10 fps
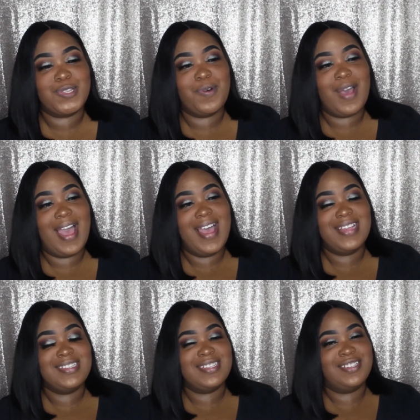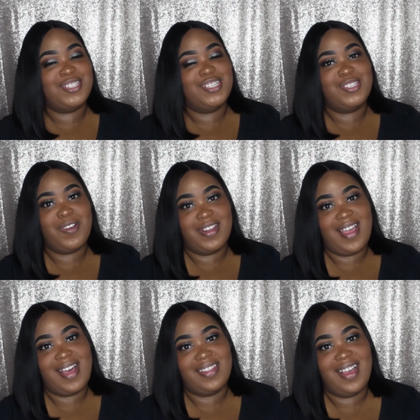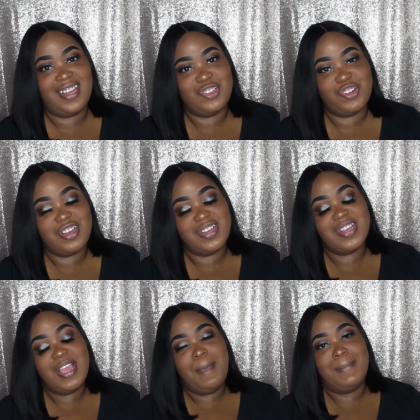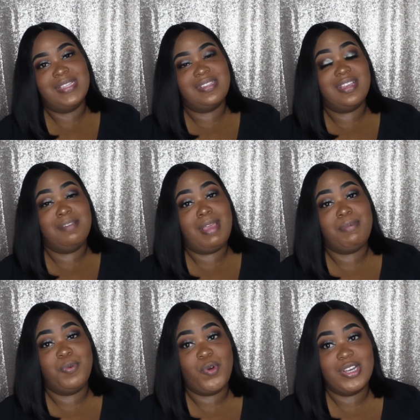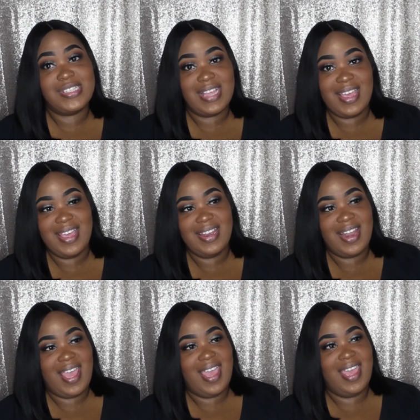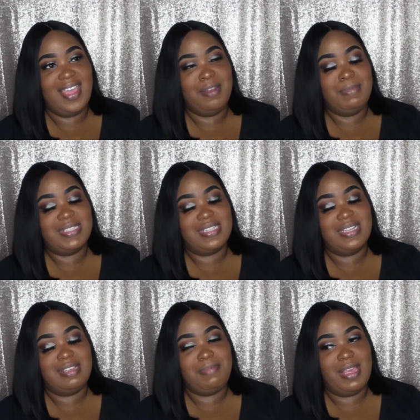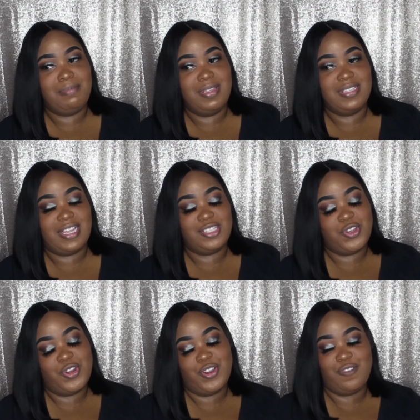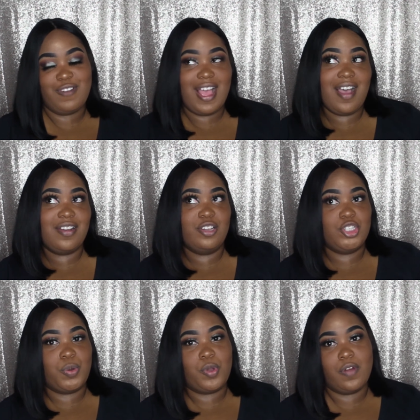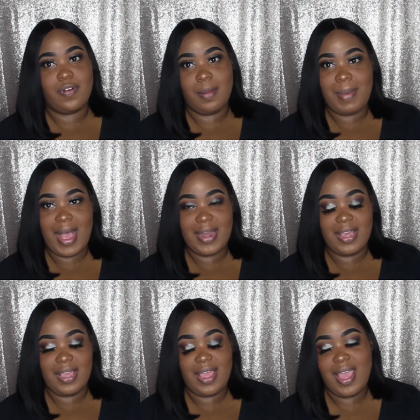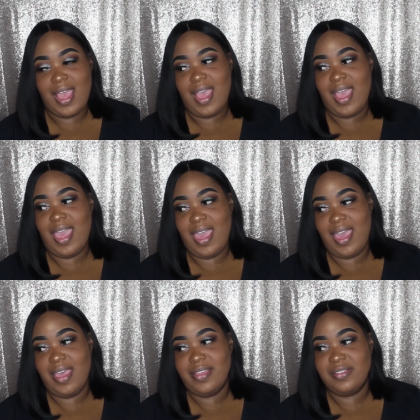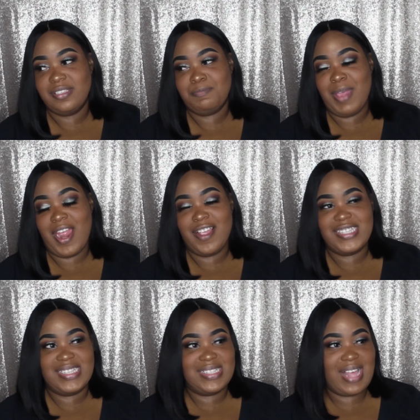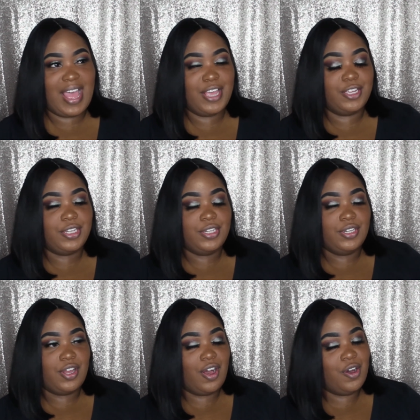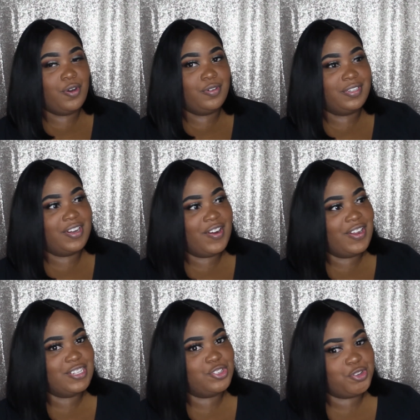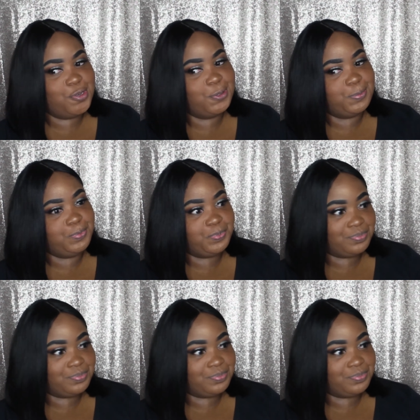So as she's talking to Alejandra, Miss Nikki Baby walks in and Miss Nikki Baby's like turning around and showing off her body. And Paris is like, oh, girl, it's true.